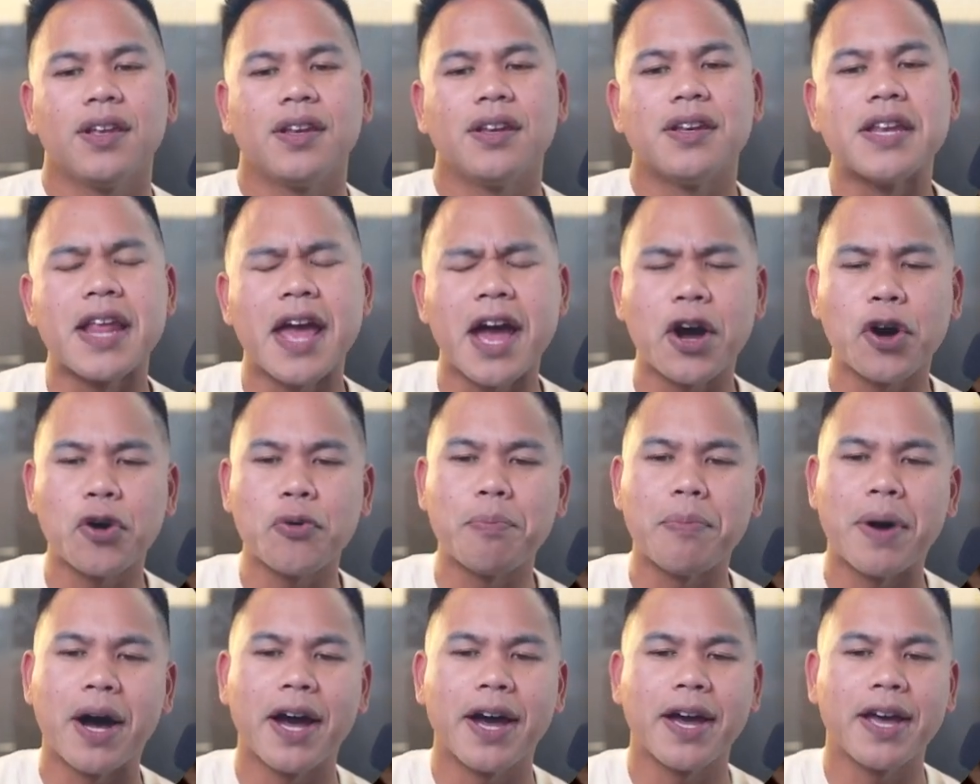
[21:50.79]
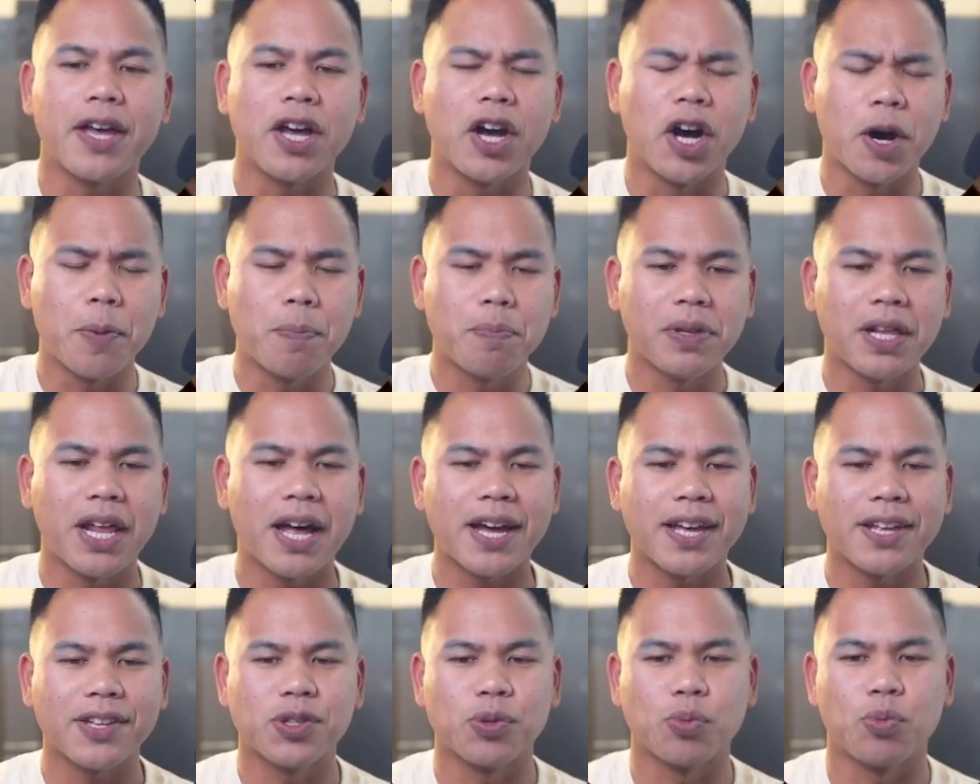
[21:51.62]
now my up
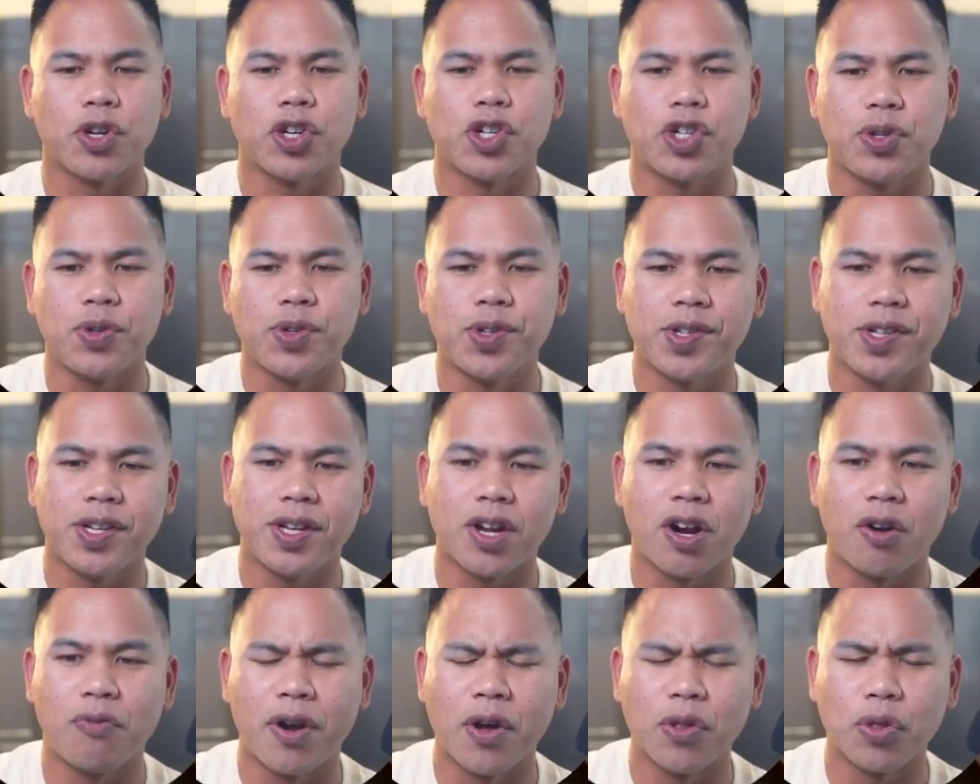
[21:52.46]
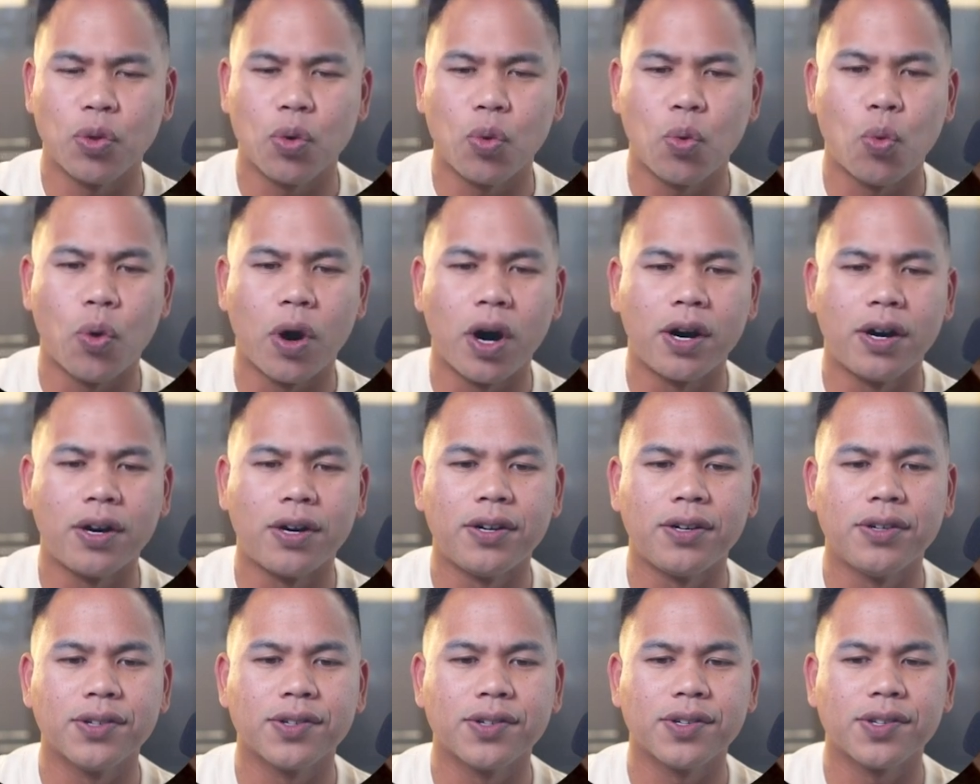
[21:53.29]
lights, which you see around the
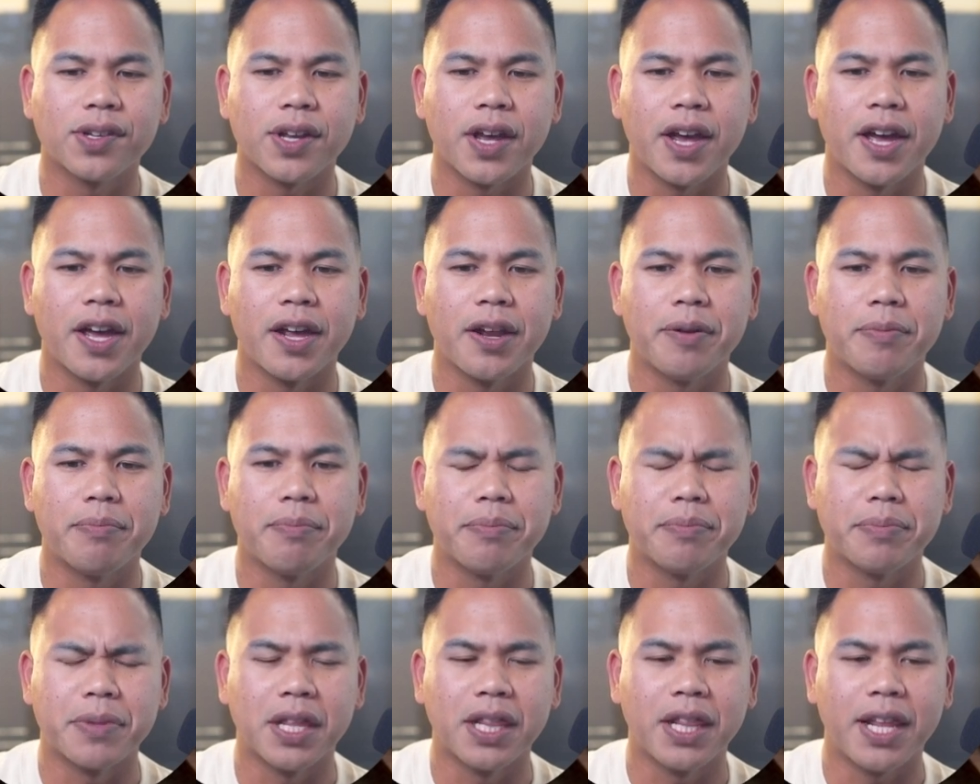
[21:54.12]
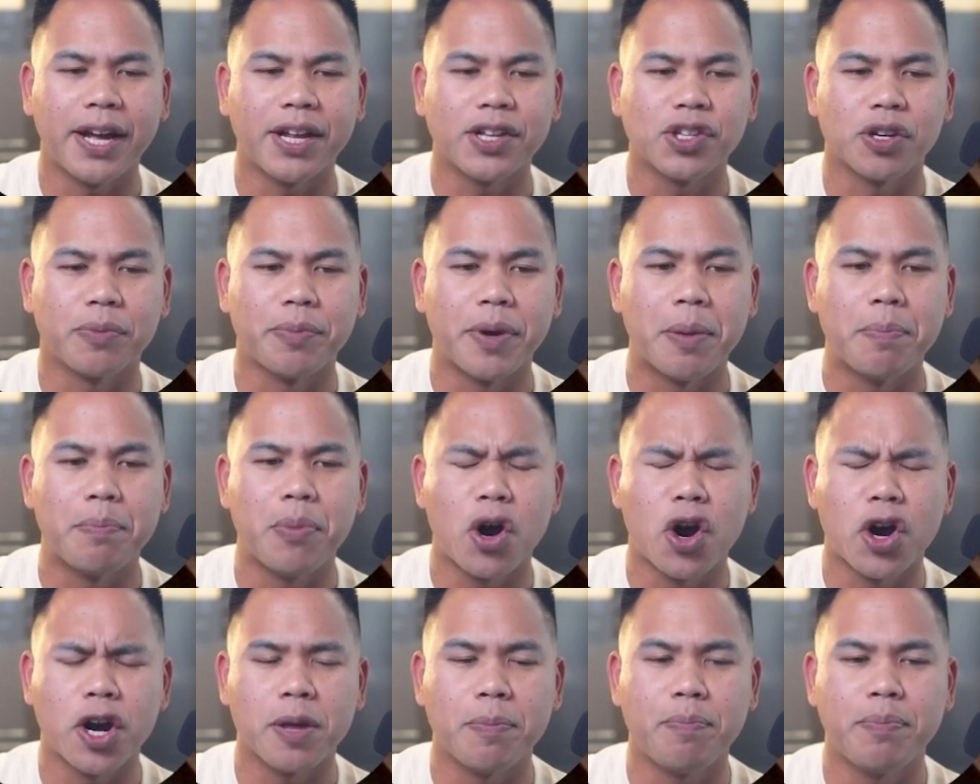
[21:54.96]
walls, and the lights on my
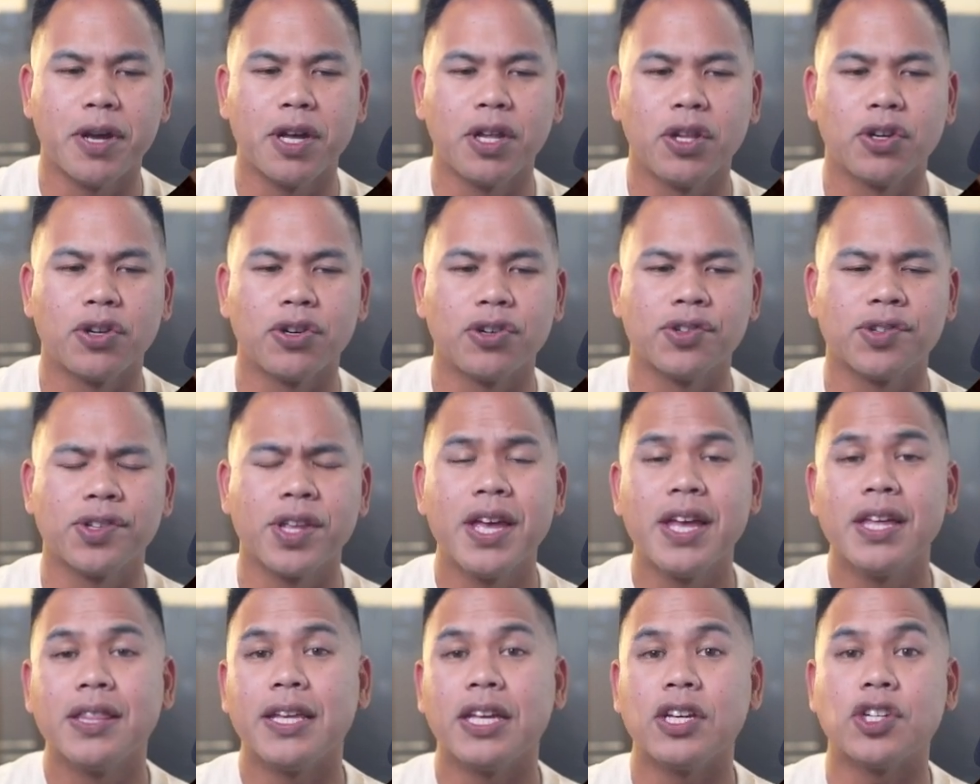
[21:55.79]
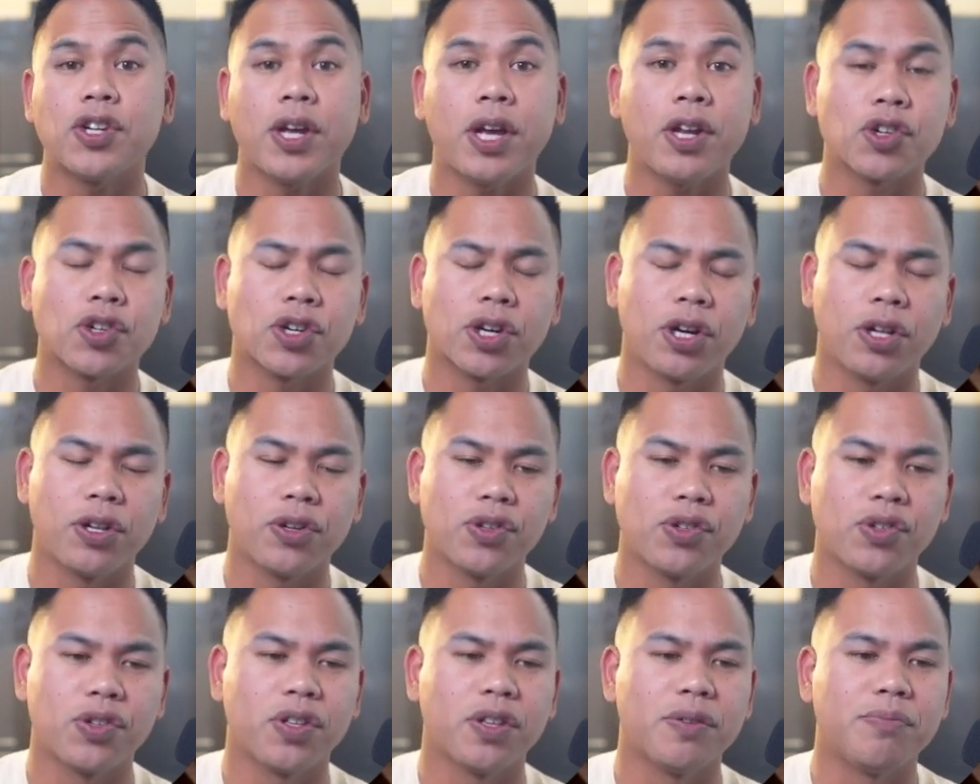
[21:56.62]
party pillars, they change
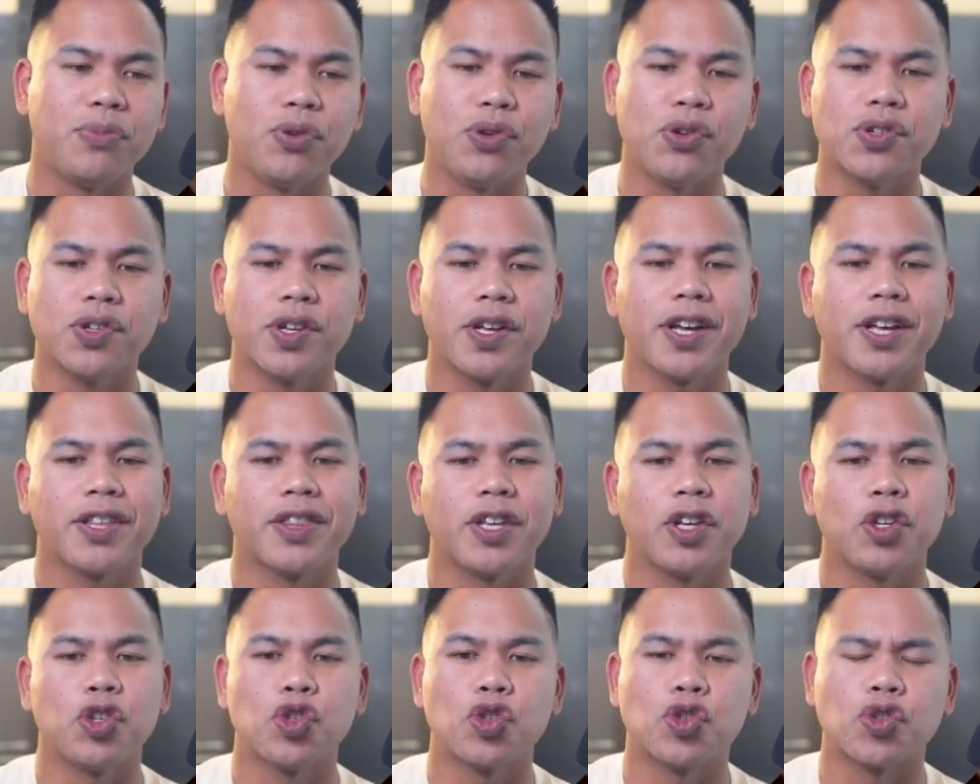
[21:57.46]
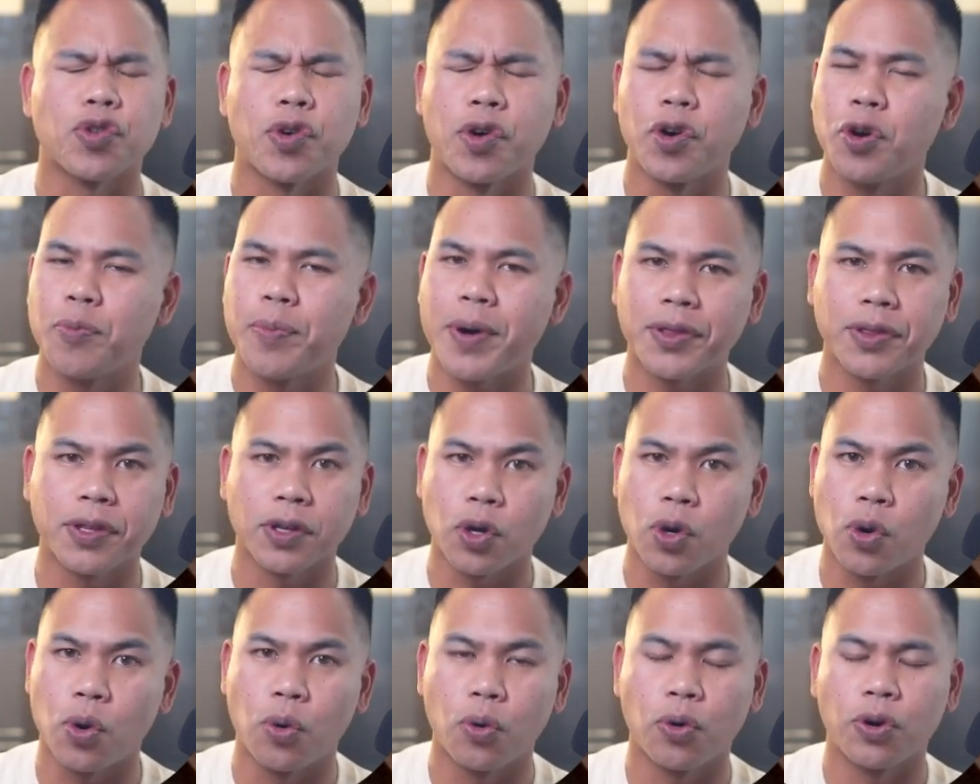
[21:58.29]
colors to the music, they strobe at the
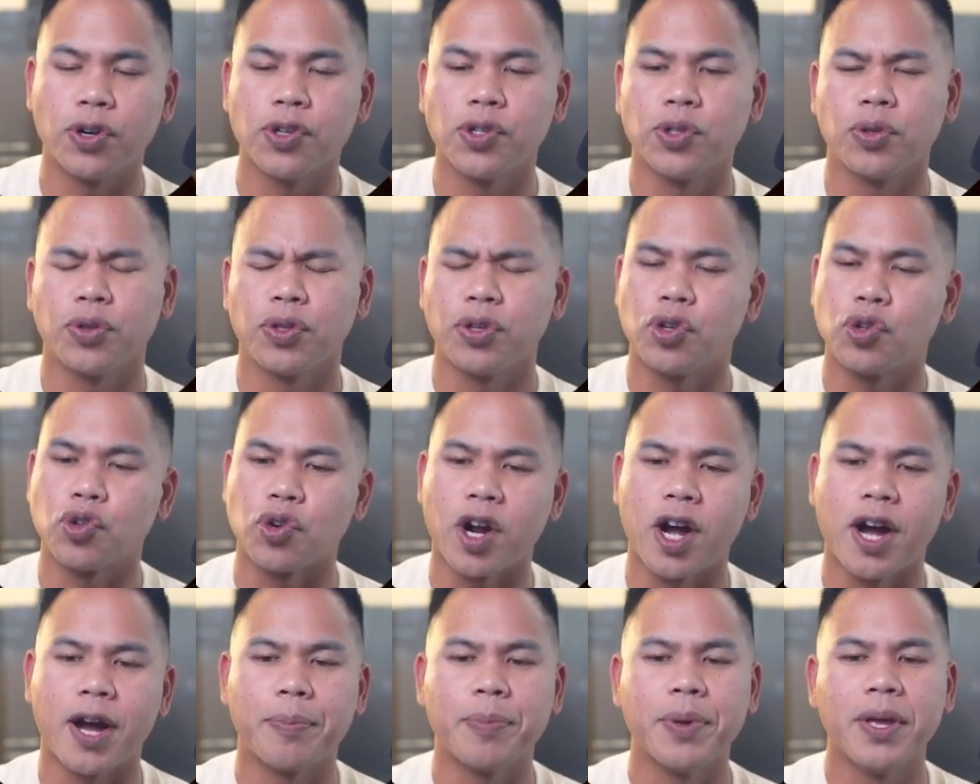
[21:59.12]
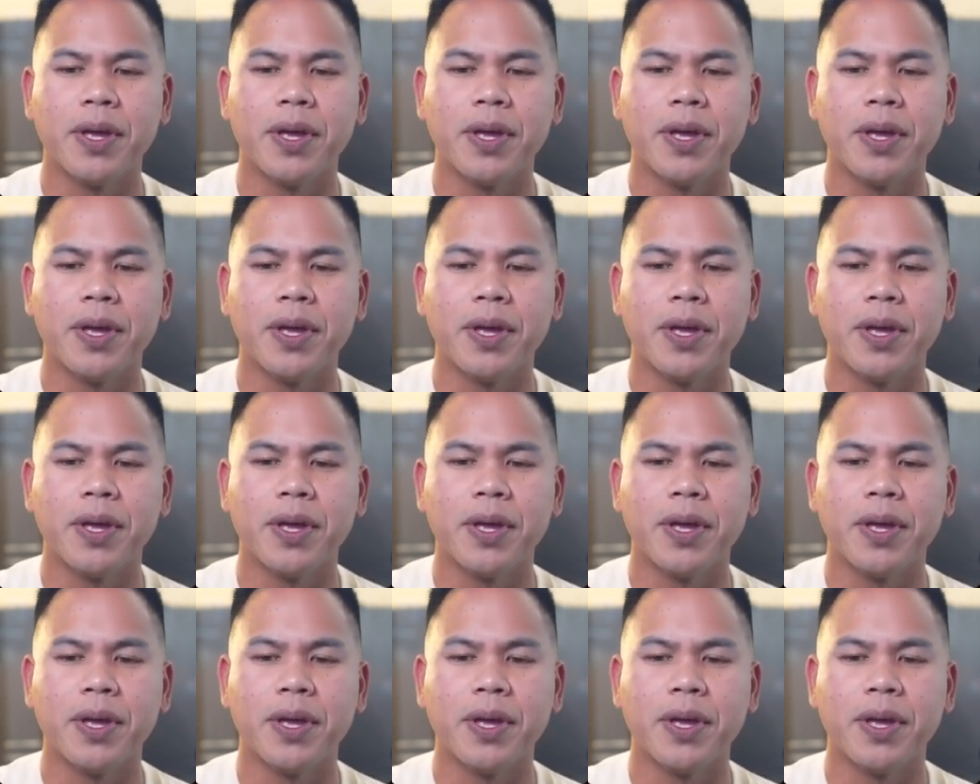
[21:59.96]
chorus or the drop,